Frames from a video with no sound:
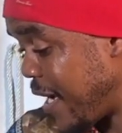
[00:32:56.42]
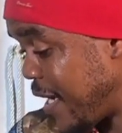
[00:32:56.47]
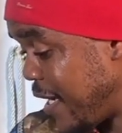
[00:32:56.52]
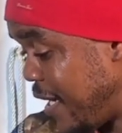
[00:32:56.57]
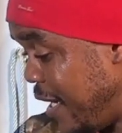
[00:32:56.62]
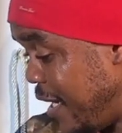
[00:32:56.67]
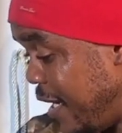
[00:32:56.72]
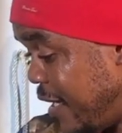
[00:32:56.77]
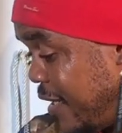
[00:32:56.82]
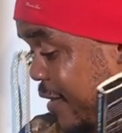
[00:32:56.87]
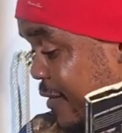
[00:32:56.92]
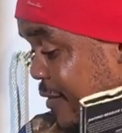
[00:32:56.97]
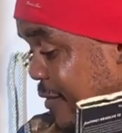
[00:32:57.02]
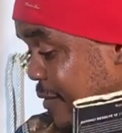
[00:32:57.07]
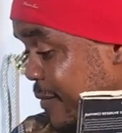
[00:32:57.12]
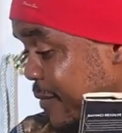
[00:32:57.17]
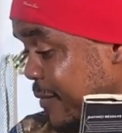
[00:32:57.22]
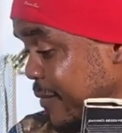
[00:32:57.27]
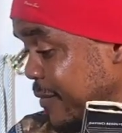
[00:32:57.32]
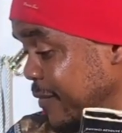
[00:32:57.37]
here.
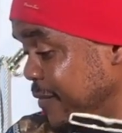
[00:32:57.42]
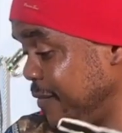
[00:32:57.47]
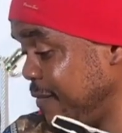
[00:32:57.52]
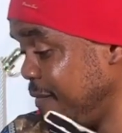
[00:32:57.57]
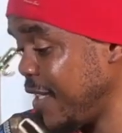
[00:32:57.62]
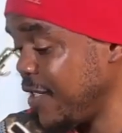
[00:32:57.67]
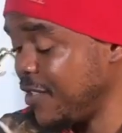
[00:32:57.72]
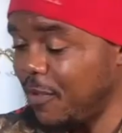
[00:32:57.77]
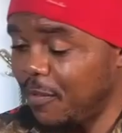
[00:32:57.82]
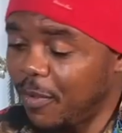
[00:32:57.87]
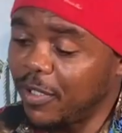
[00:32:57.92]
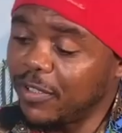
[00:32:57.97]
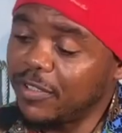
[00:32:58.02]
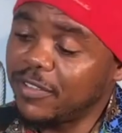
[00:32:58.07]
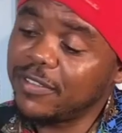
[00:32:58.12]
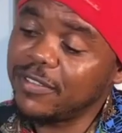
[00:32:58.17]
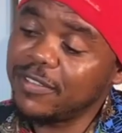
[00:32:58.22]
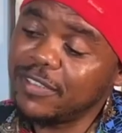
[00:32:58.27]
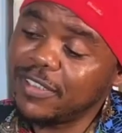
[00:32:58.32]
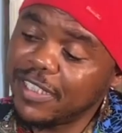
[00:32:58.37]
So, but
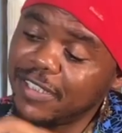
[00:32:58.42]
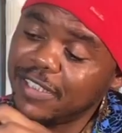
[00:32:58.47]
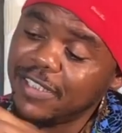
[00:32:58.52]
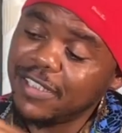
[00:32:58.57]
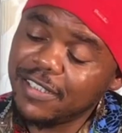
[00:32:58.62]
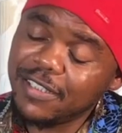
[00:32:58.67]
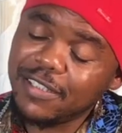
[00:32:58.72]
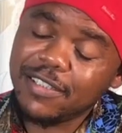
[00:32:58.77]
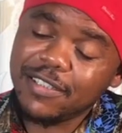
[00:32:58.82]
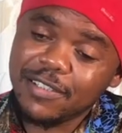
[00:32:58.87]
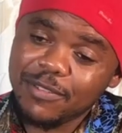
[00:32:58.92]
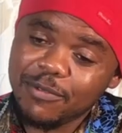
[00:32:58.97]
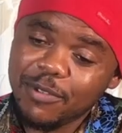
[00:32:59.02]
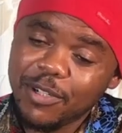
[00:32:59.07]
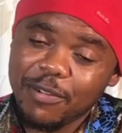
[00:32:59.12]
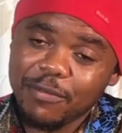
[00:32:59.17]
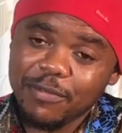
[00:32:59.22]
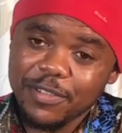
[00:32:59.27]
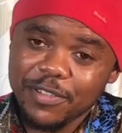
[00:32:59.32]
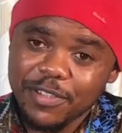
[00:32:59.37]
this is one
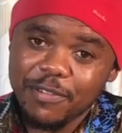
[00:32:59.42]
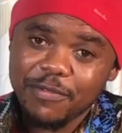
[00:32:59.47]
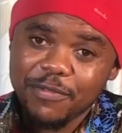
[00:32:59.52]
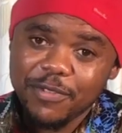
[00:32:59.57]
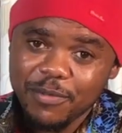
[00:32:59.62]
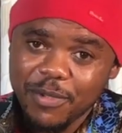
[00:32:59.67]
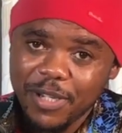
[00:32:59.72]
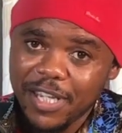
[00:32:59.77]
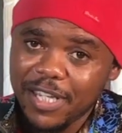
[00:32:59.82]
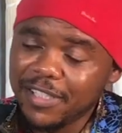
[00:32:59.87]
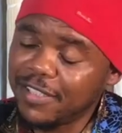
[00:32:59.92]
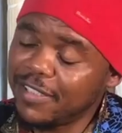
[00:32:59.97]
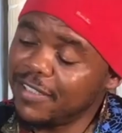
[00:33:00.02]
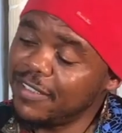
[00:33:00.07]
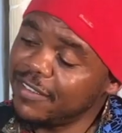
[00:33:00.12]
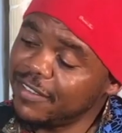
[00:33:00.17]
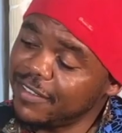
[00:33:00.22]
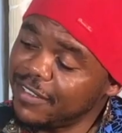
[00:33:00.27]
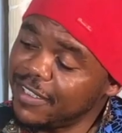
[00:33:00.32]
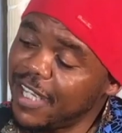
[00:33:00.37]
of the softwares.
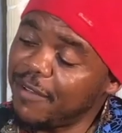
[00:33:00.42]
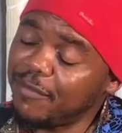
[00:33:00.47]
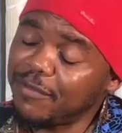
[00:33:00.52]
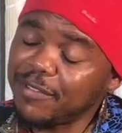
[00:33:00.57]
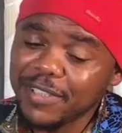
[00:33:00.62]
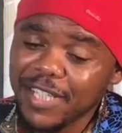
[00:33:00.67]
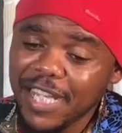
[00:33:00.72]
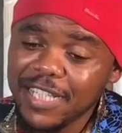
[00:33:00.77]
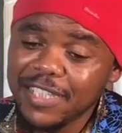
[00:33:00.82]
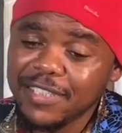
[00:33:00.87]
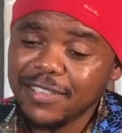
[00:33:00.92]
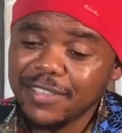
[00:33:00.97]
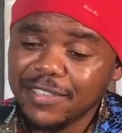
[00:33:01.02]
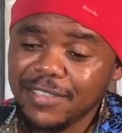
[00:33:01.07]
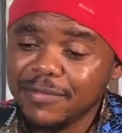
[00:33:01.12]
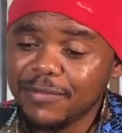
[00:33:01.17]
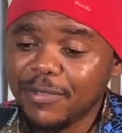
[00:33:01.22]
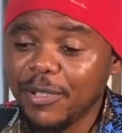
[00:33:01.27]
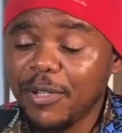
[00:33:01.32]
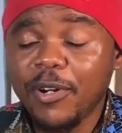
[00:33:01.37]
You have to get it
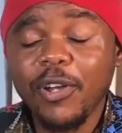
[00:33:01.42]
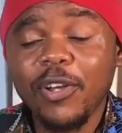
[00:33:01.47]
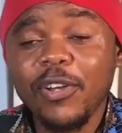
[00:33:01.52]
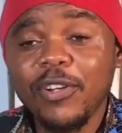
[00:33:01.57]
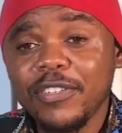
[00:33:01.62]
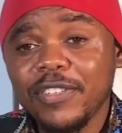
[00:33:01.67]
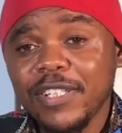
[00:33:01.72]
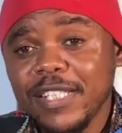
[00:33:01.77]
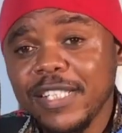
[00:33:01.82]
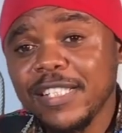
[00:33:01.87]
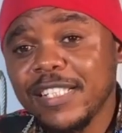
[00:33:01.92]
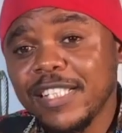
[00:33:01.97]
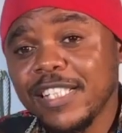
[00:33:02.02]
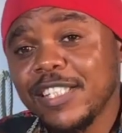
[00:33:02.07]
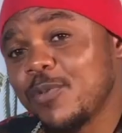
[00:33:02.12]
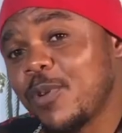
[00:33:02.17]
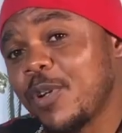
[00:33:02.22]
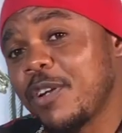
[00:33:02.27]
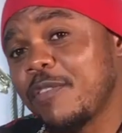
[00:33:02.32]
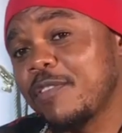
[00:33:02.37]
for your color grading. It's
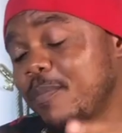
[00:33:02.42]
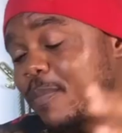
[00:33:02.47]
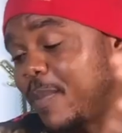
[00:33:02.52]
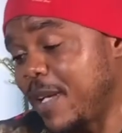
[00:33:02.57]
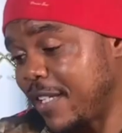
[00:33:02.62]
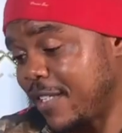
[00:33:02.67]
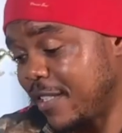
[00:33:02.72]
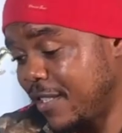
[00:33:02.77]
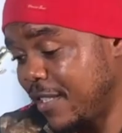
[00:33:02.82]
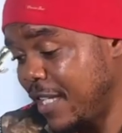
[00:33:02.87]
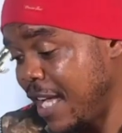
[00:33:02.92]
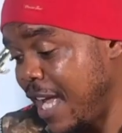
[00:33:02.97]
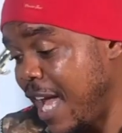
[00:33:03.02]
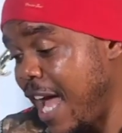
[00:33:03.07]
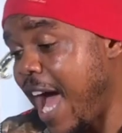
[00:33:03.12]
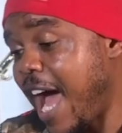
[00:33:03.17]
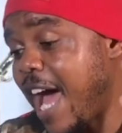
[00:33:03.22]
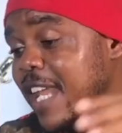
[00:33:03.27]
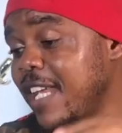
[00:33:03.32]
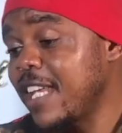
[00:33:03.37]
one of the best.
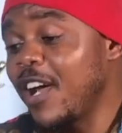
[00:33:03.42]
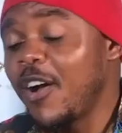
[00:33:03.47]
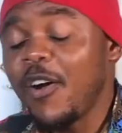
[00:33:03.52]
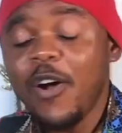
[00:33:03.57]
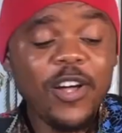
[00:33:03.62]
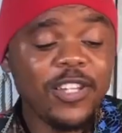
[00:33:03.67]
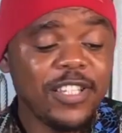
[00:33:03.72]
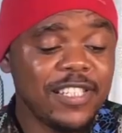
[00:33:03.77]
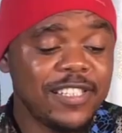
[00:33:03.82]
And all these